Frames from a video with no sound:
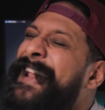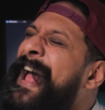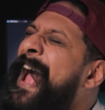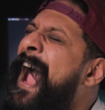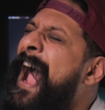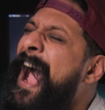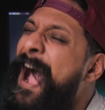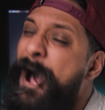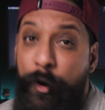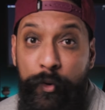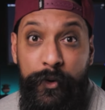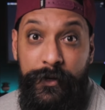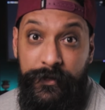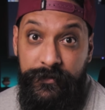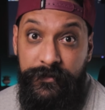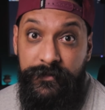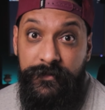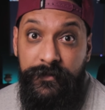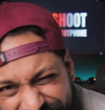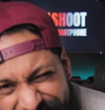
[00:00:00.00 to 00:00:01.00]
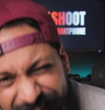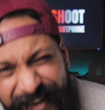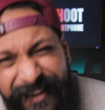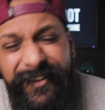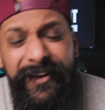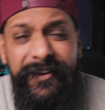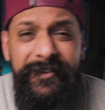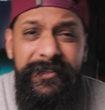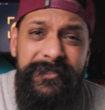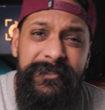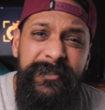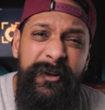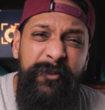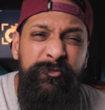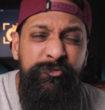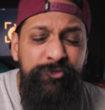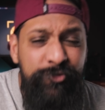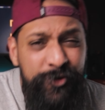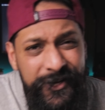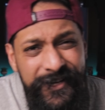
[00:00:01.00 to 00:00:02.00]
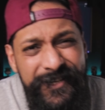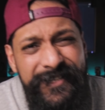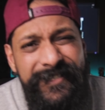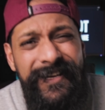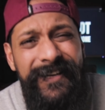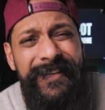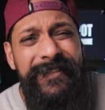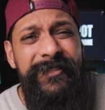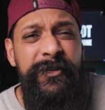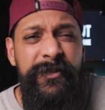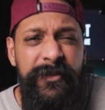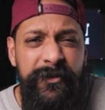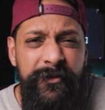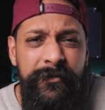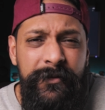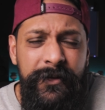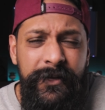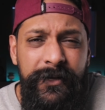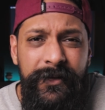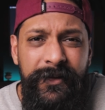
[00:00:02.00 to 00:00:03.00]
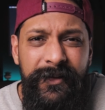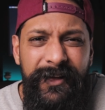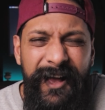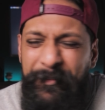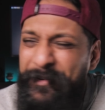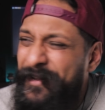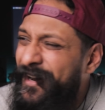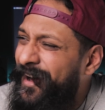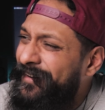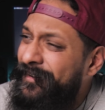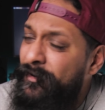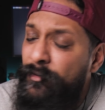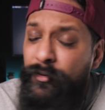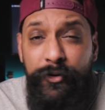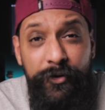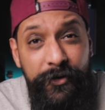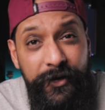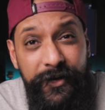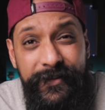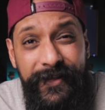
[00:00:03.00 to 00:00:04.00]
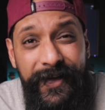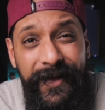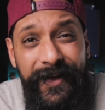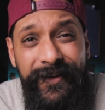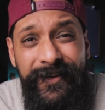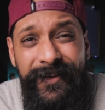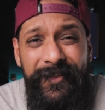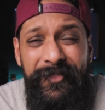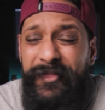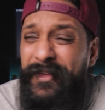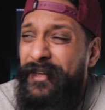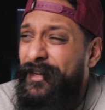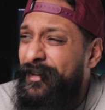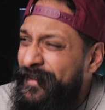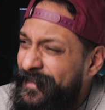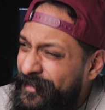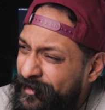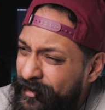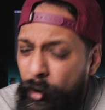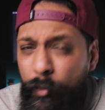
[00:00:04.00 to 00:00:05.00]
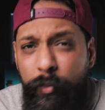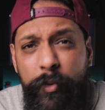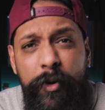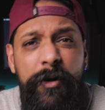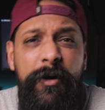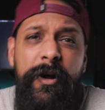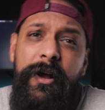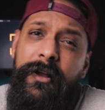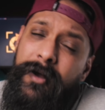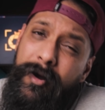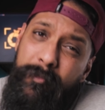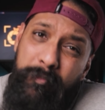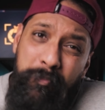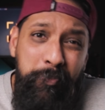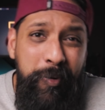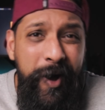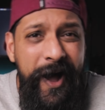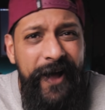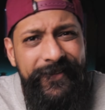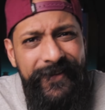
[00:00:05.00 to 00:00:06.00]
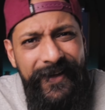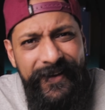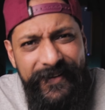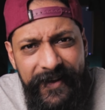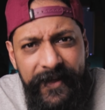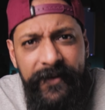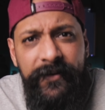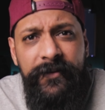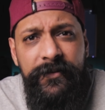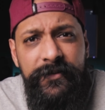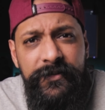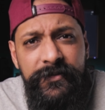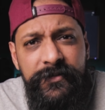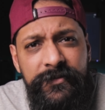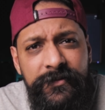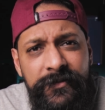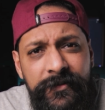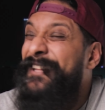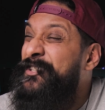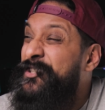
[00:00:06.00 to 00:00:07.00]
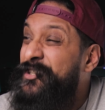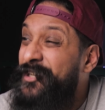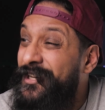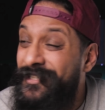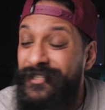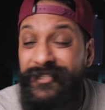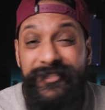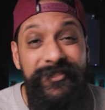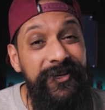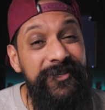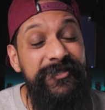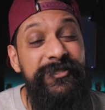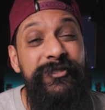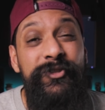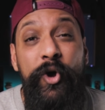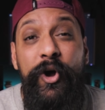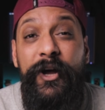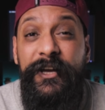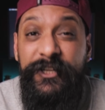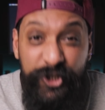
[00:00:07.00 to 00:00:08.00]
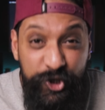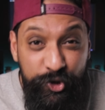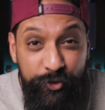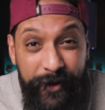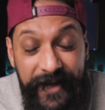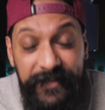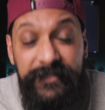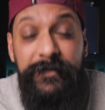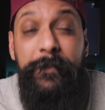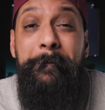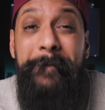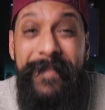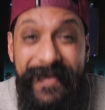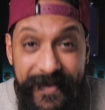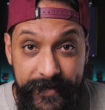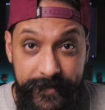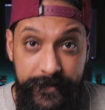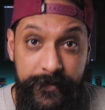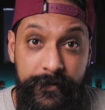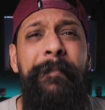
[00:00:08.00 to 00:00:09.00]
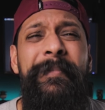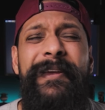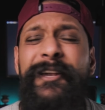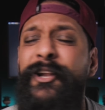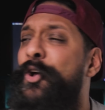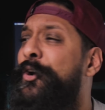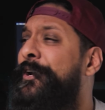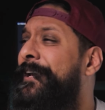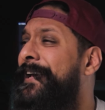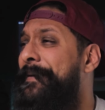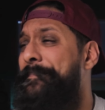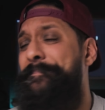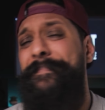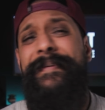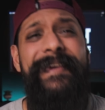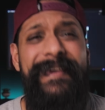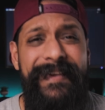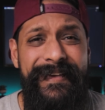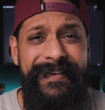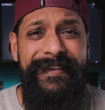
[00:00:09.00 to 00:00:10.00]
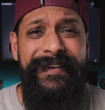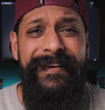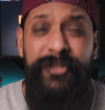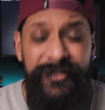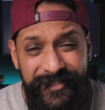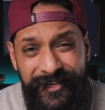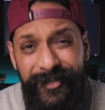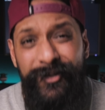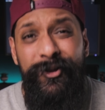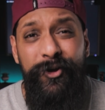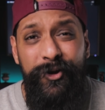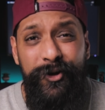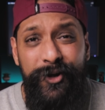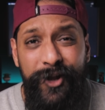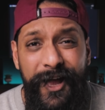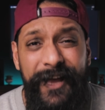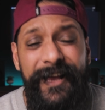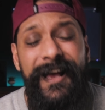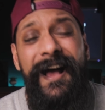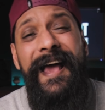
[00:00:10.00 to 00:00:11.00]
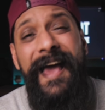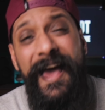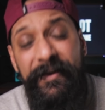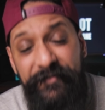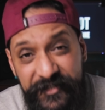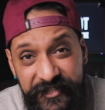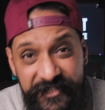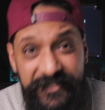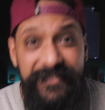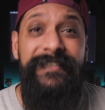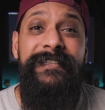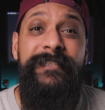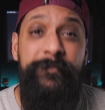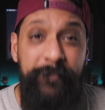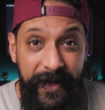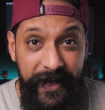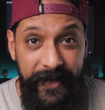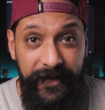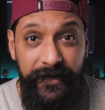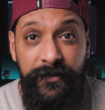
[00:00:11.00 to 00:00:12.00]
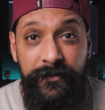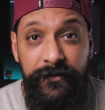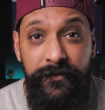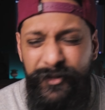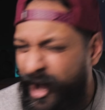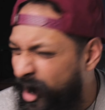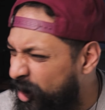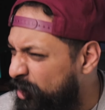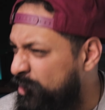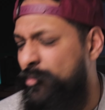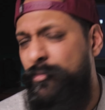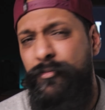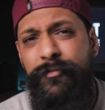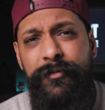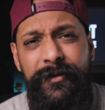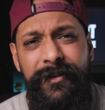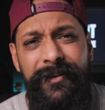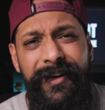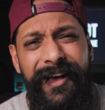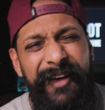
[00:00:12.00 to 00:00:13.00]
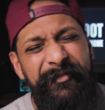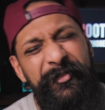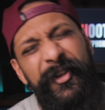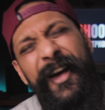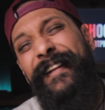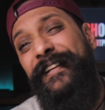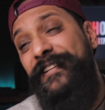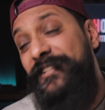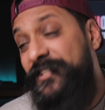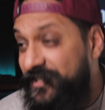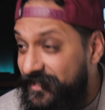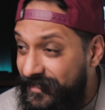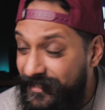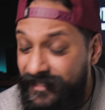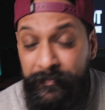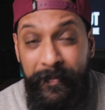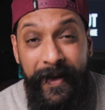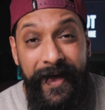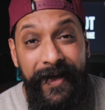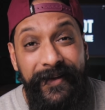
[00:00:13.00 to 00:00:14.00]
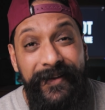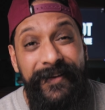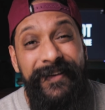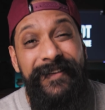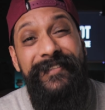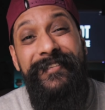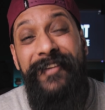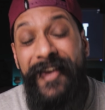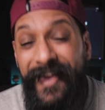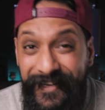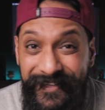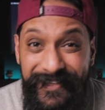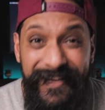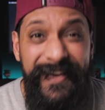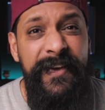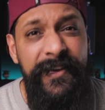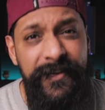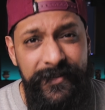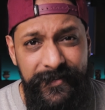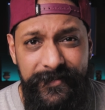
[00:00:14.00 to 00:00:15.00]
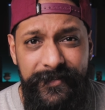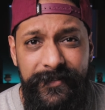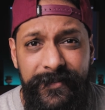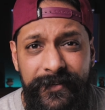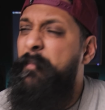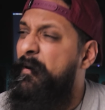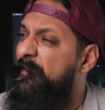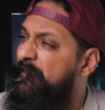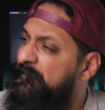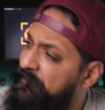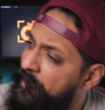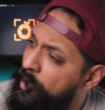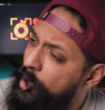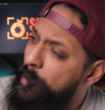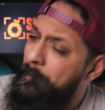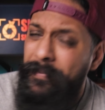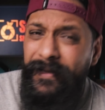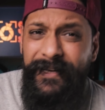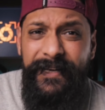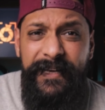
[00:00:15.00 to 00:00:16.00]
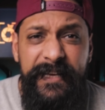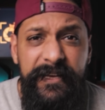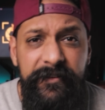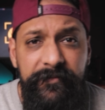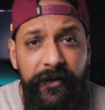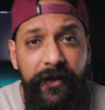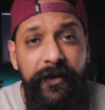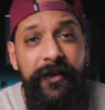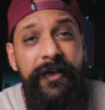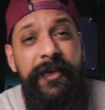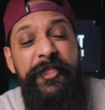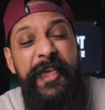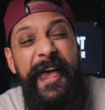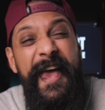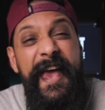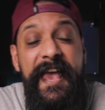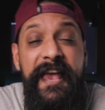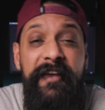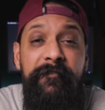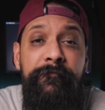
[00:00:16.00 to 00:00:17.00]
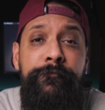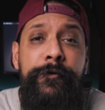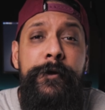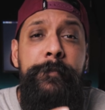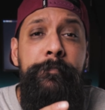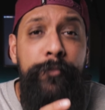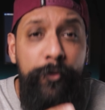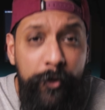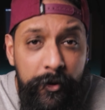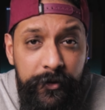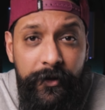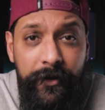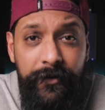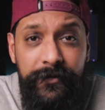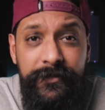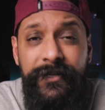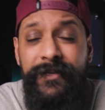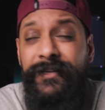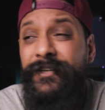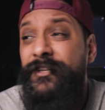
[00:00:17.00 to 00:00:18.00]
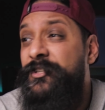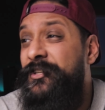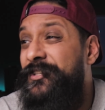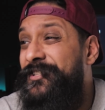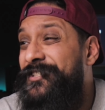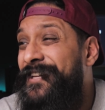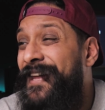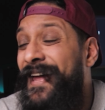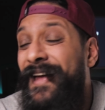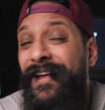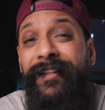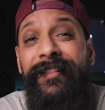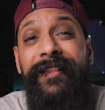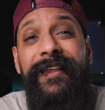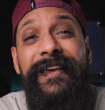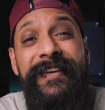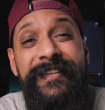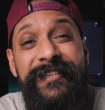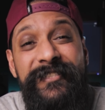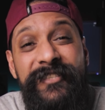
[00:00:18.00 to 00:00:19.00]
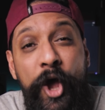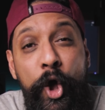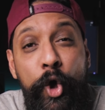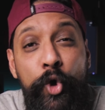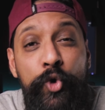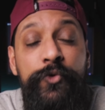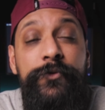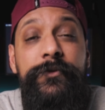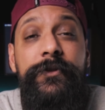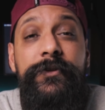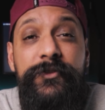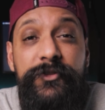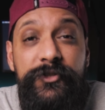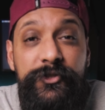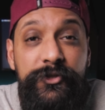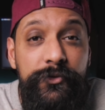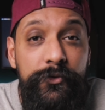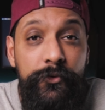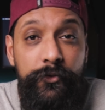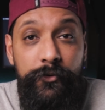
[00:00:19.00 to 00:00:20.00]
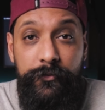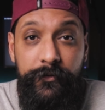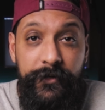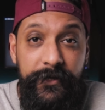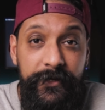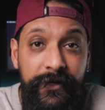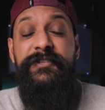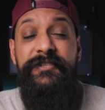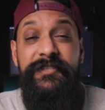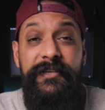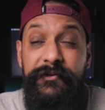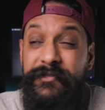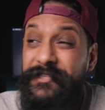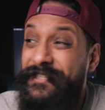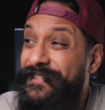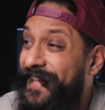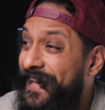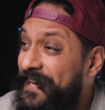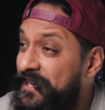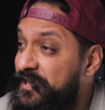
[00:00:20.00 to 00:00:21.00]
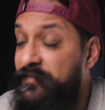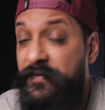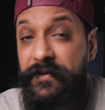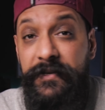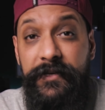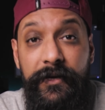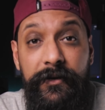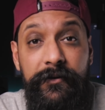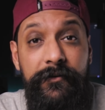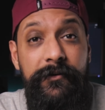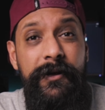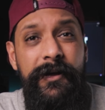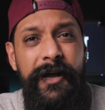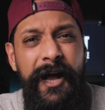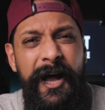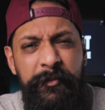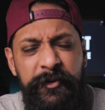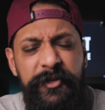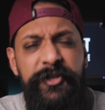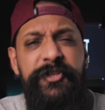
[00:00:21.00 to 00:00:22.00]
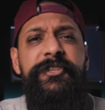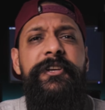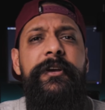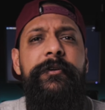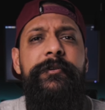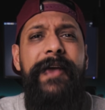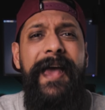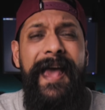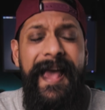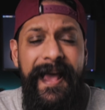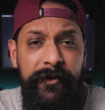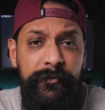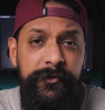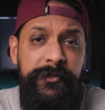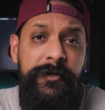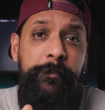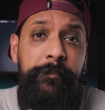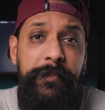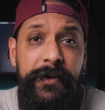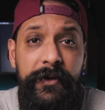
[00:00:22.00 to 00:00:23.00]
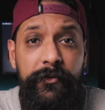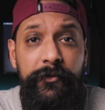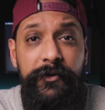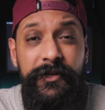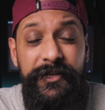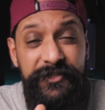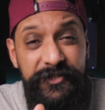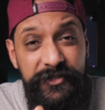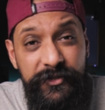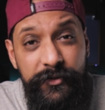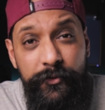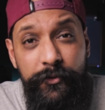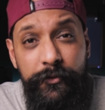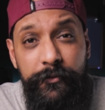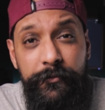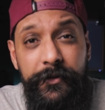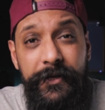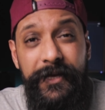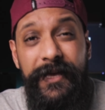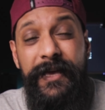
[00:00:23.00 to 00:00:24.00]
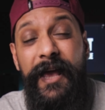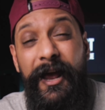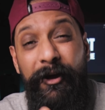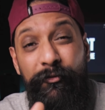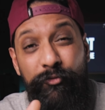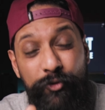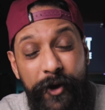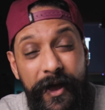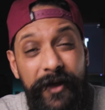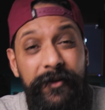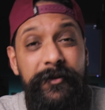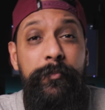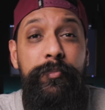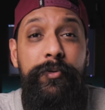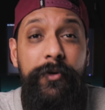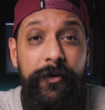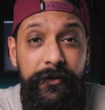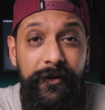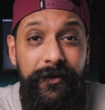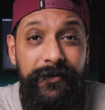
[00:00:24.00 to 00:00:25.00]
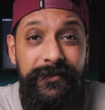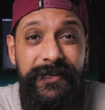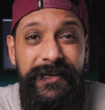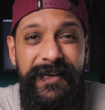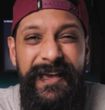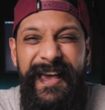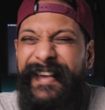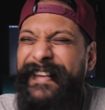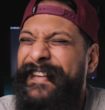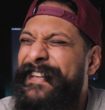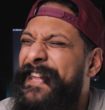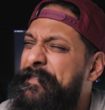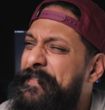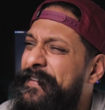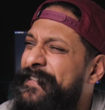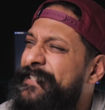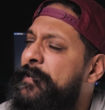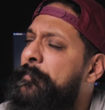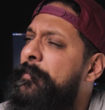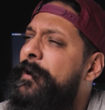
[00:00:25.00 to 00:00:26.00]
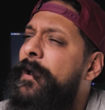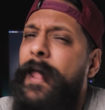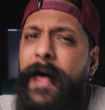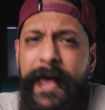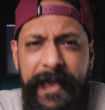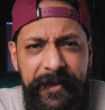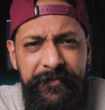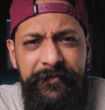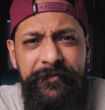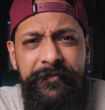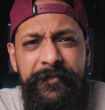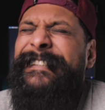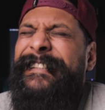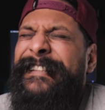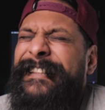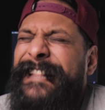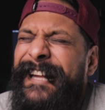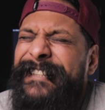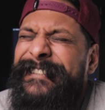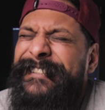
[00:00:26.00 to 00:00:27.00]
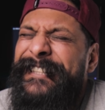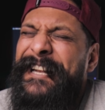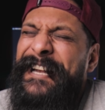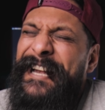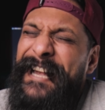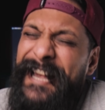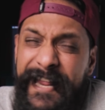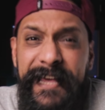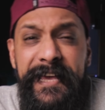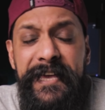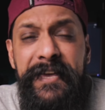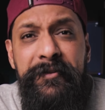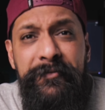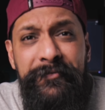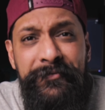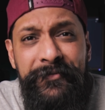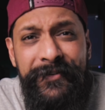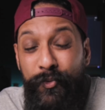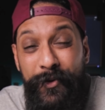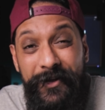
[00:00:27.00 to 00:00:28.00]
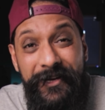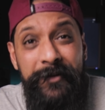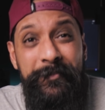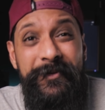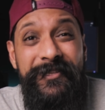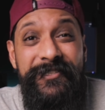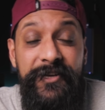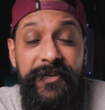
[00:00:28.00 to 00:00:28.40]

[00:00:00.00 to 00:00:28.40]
and hours. Does that kind of stuff really sell it to you? I mean, I don't look at that and think, you know what, I gotta buy that necklace. It just does not attract me. I mean, look at me. Does it look like I have a six pack? No, I've not had a six pack in 10 years. I'm a firm believer that every product should tell its own story. So in today's video, I'm gonna show you how to build a story around a product and give it some life. Let it live! We're gonna be